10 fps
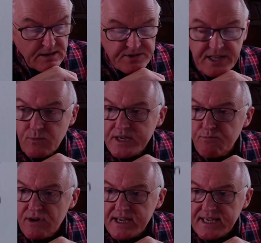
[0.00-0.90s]
But then when you
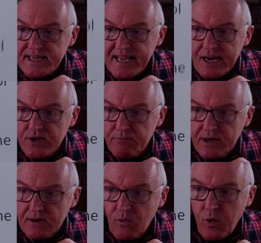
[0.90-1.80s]
break it down a
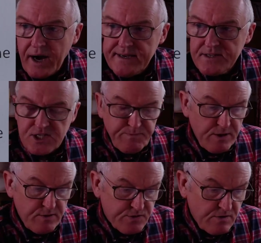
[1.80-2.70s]
bit, wine and
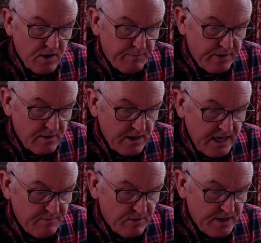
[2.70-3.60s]
spirits were up
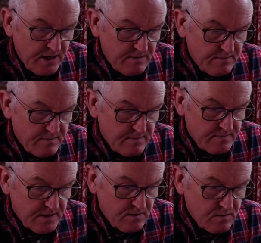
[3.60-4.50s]
8.9.
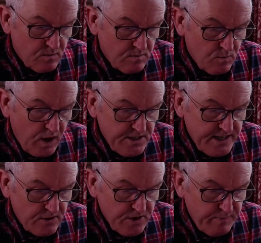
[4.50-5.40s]
So wine
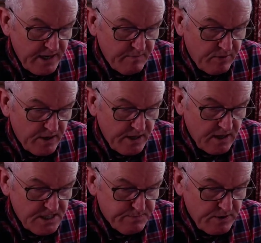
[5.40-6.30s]
sales up
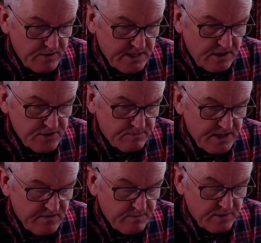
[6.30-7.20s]
8.9, spirit sales up
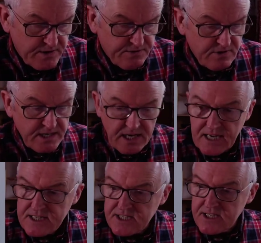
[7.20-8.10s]
7.3.
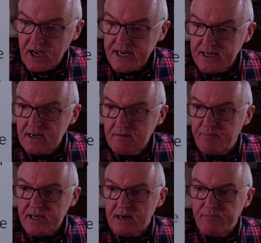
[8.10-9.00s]
Cider and
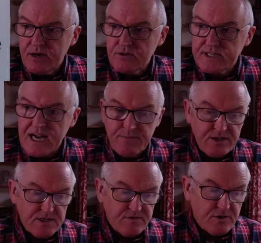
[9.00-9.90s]
beer both down,
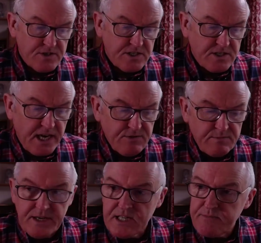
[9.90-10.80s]
because of course it's cider and
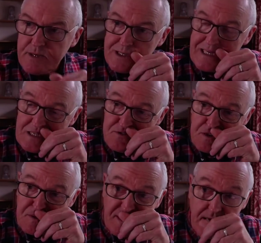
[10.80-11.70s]
beer that people tend to
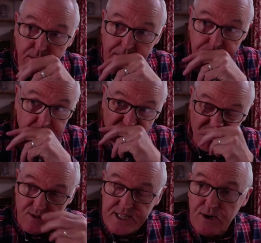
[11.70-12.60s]
drink when they go out for
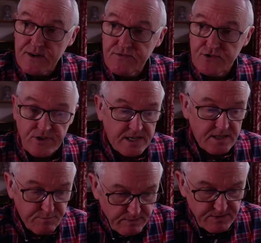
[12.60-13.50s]
a drink, and
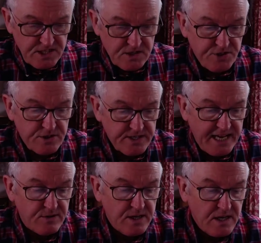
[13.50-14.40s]
the premises were shut
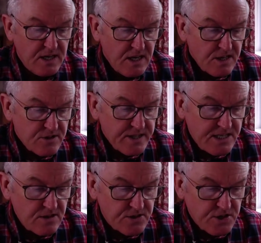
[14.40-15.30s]
down. So that's
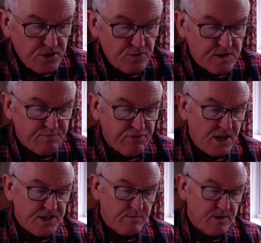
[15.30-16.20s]
not too
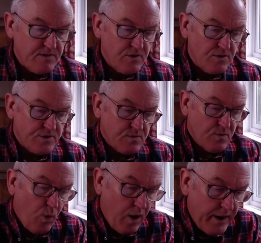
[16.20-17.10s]
surprising. But of course,
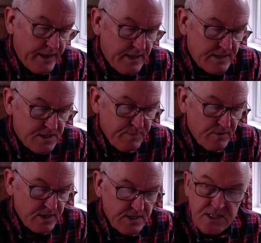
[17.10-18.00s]
wine and
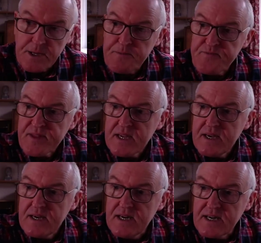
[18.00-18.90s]
spirits
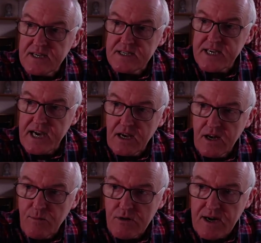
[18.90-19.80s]
contain a
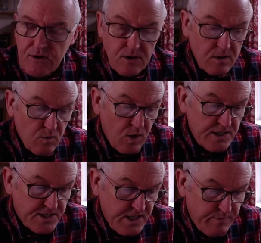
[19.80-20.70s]
lot more alcohol.
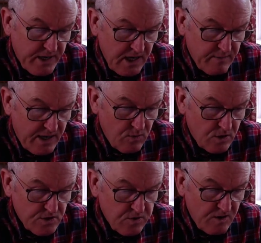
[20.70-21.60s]
Wine's typically about,
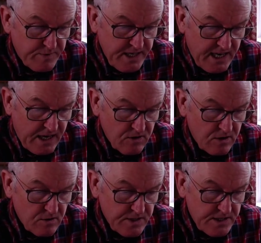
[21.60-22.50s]
what, 12%
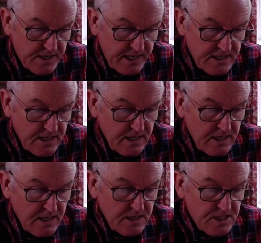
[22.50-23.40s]
alcohol these days.
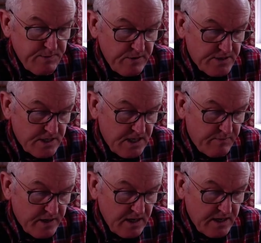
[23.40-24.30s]
Spirits are
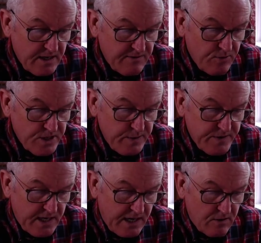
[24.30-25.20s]
typically
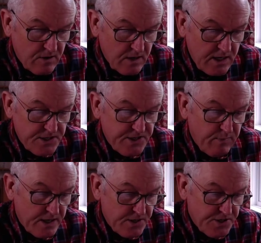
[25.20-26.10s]
40% alcohol, unless you
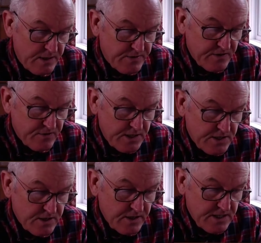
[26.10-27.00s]
buy the cheap stuff when it's
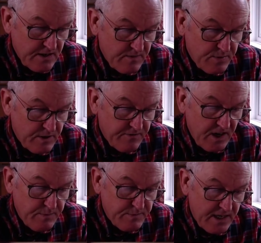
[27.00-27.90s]

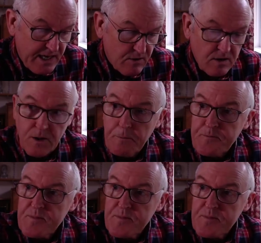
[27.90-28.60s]
37.5% alcohol.